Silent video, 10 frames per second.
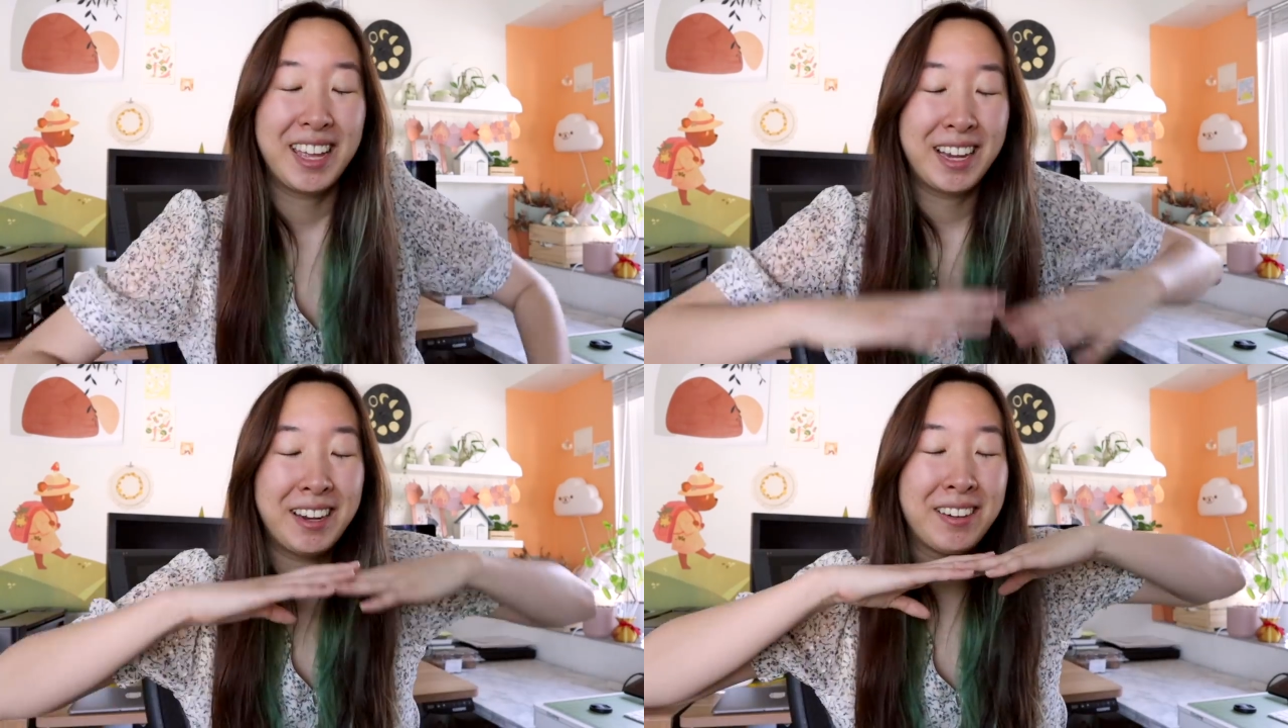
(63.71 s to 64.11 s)

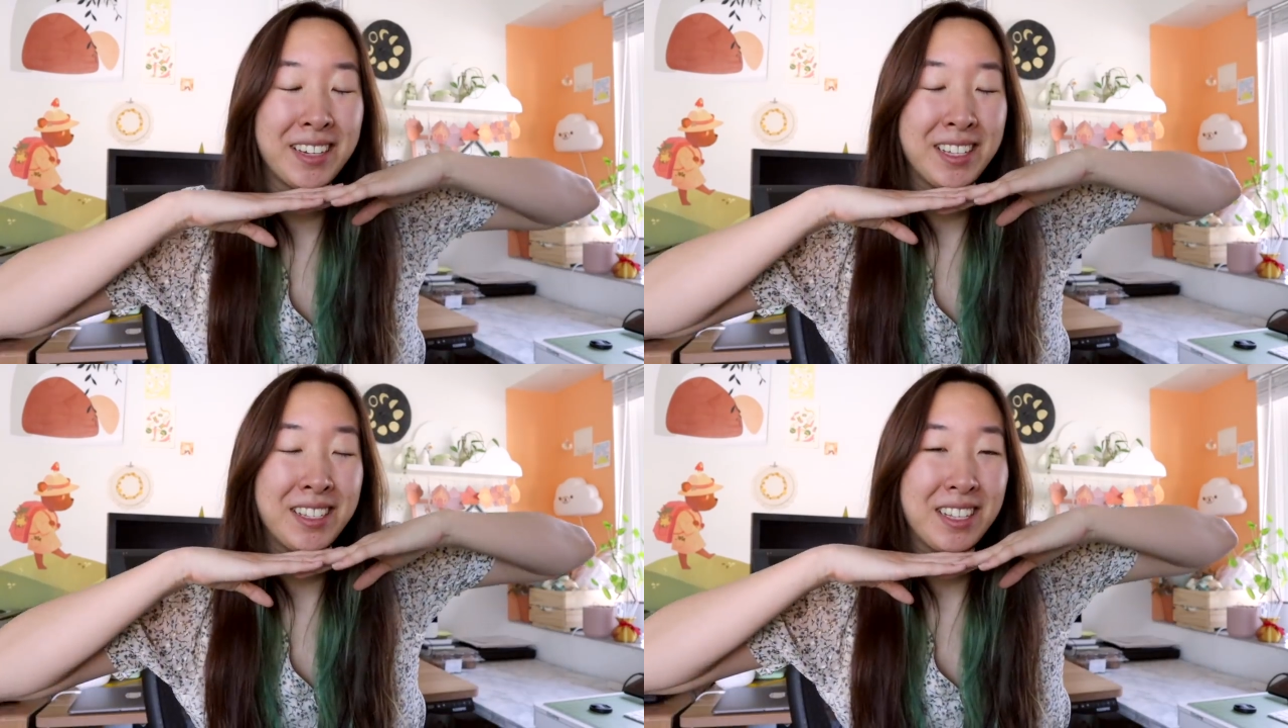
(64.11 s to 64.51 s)
Here
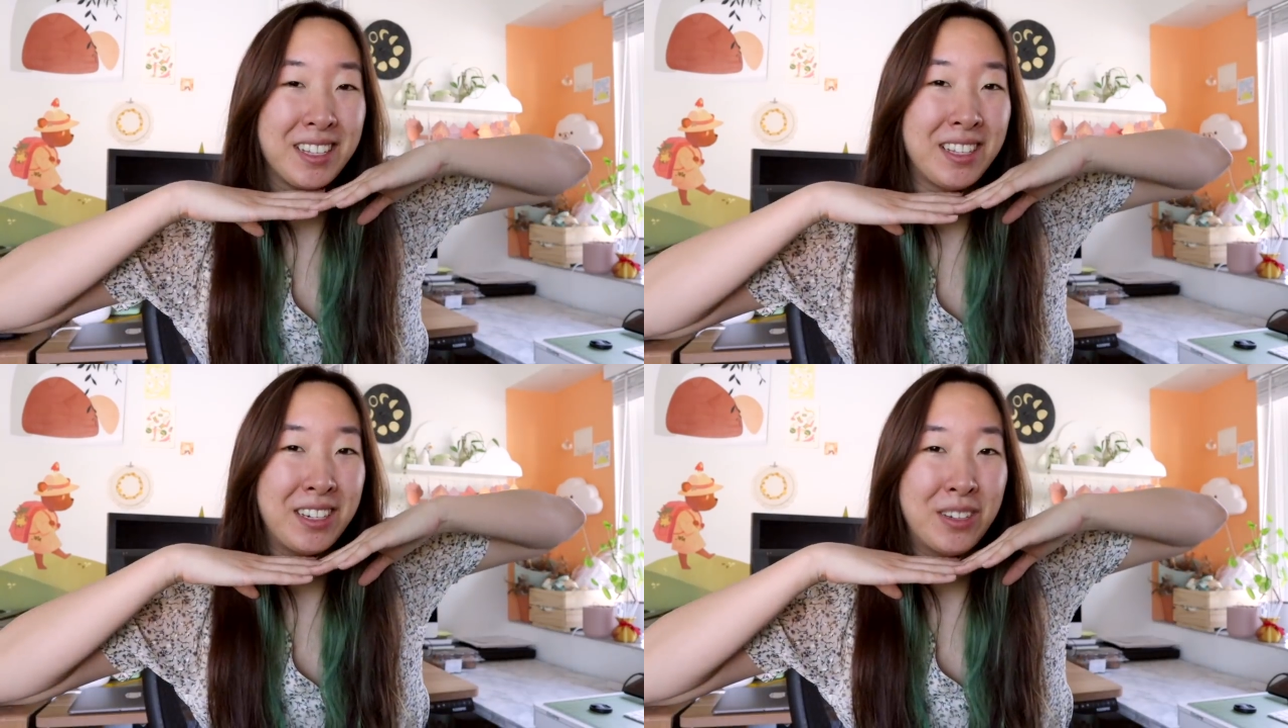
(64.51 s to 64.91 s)
is a
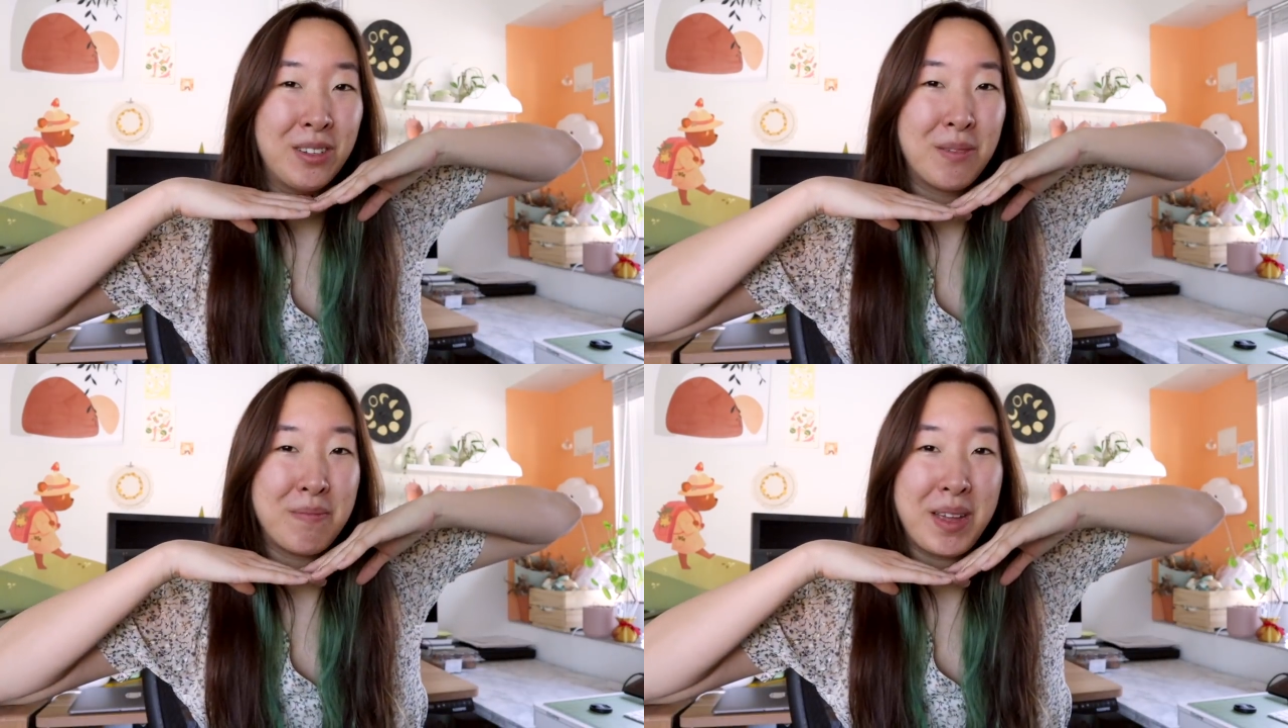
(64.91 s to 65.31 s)

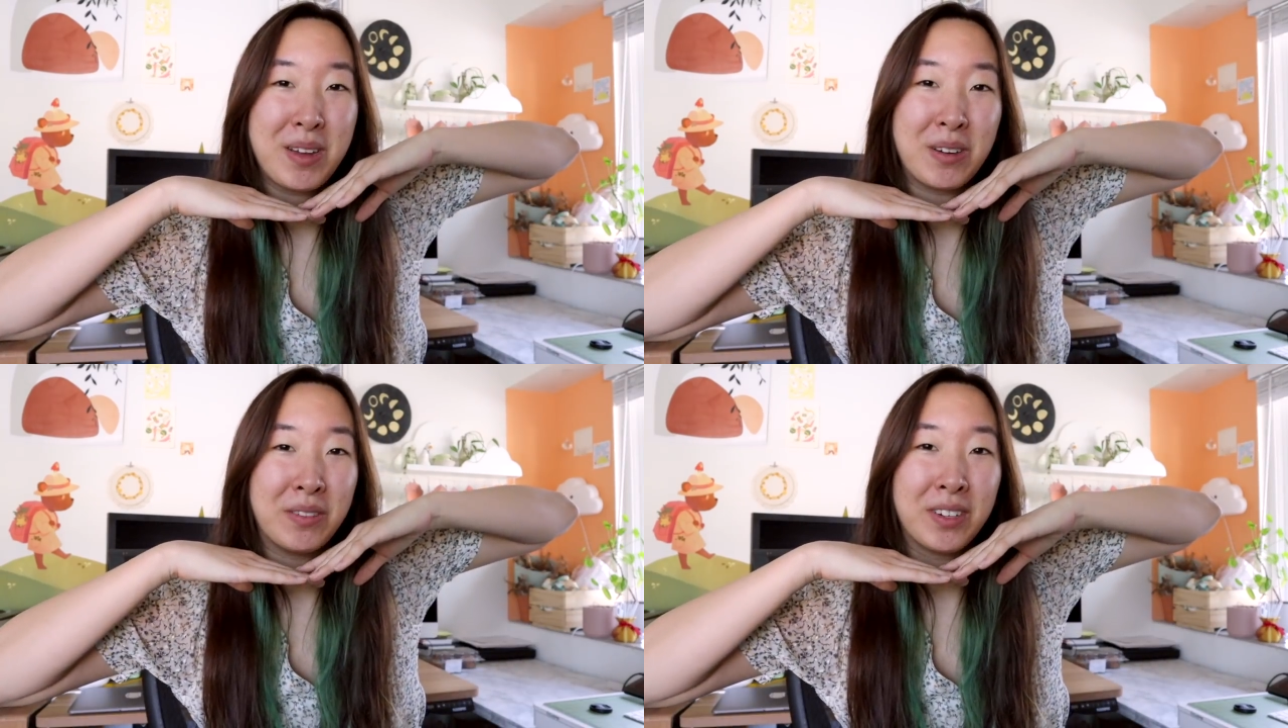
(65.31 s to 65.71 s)
little
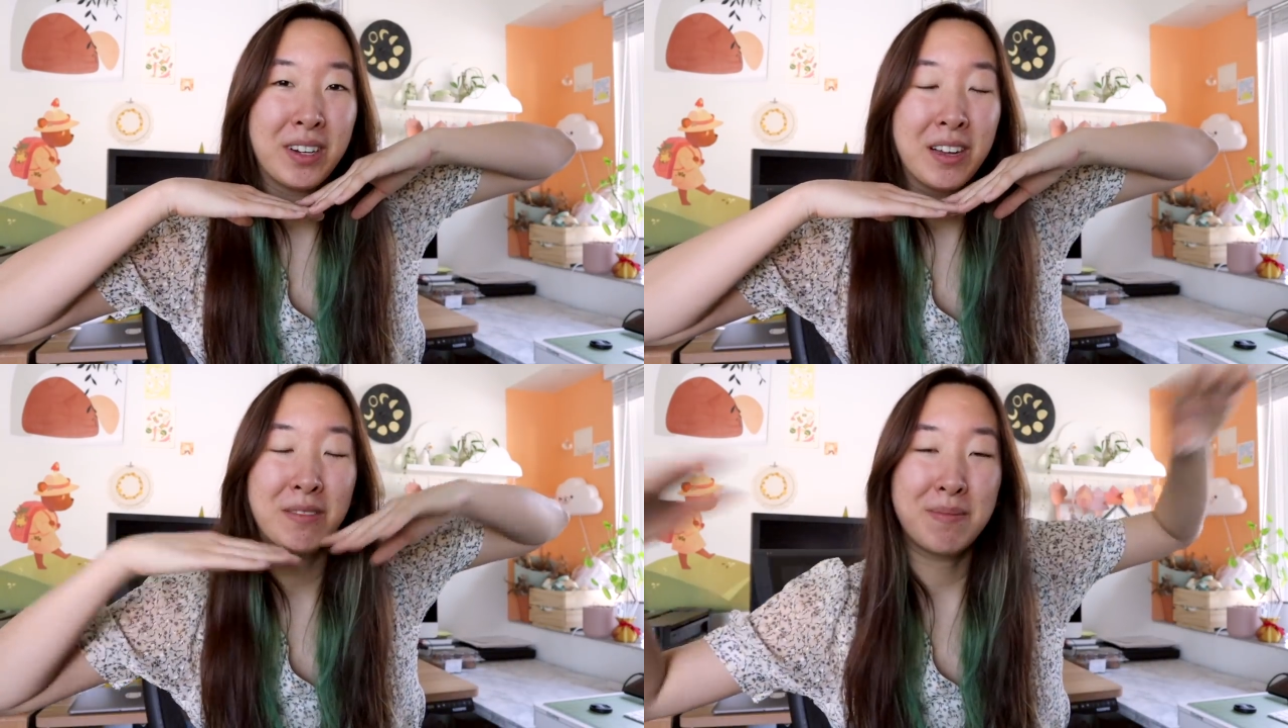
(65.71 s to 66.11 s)
makeover
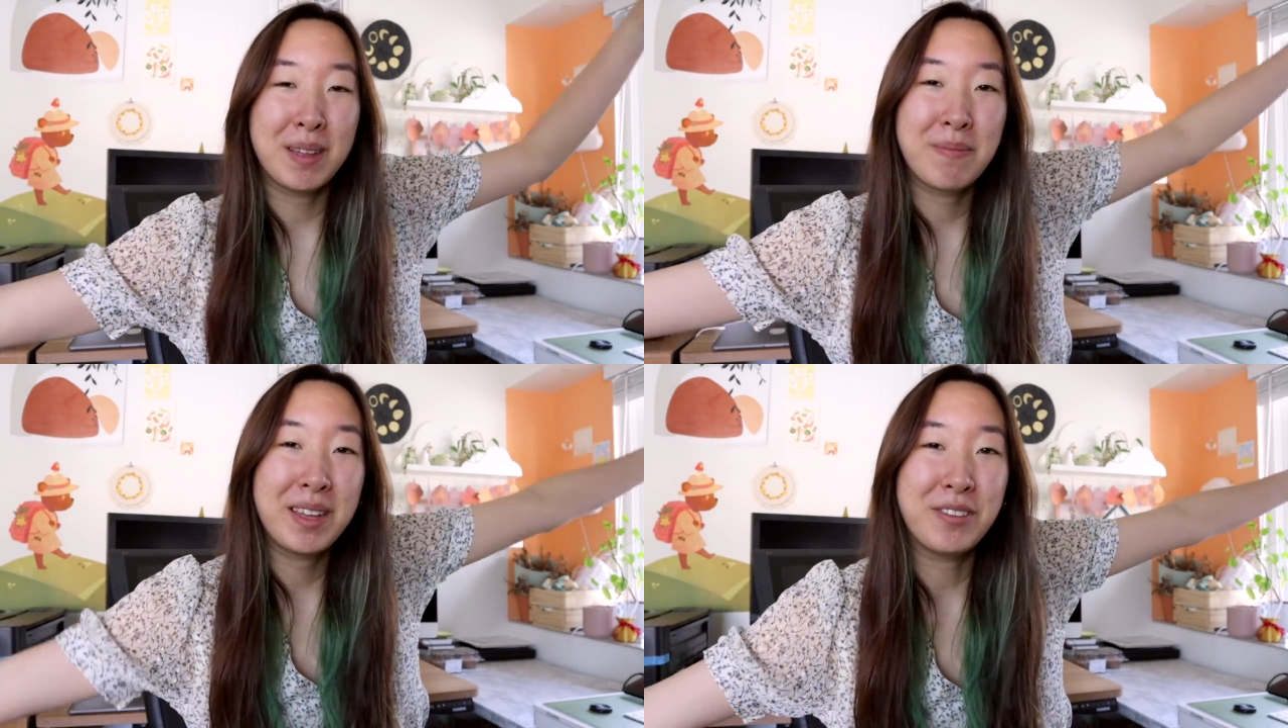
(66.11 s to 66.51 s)
of my
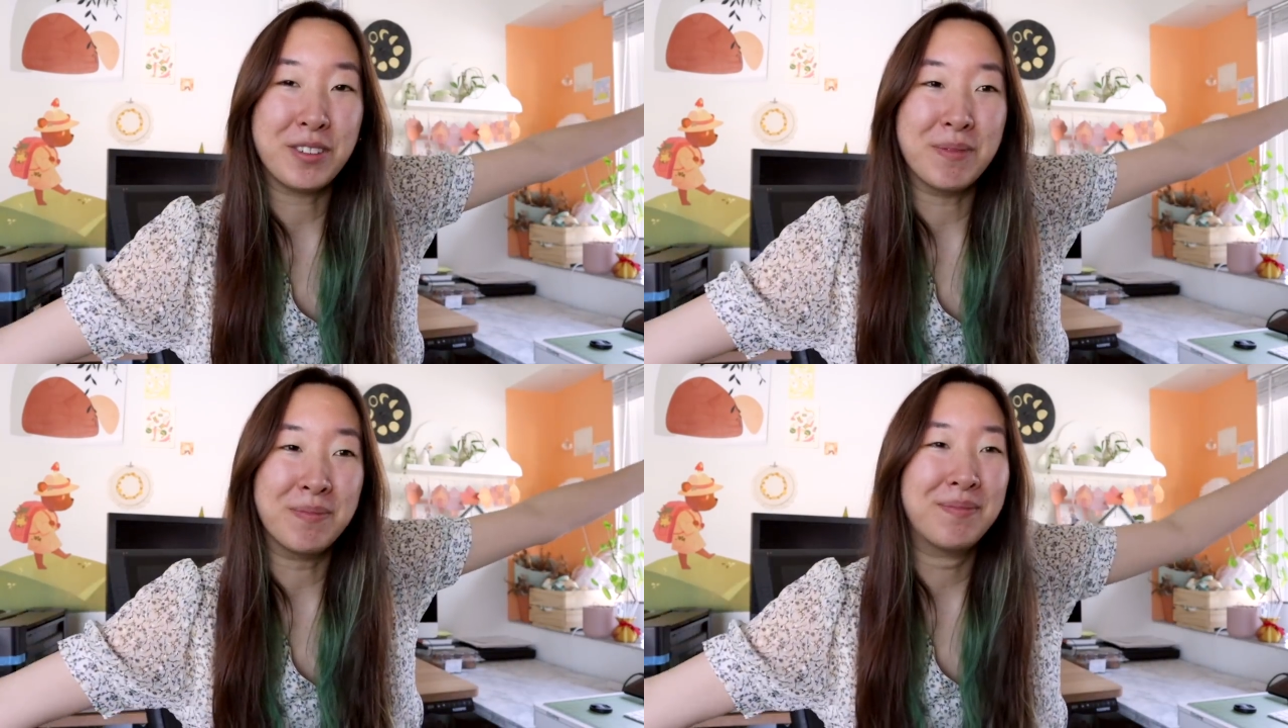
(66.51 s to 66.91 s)
bedroom.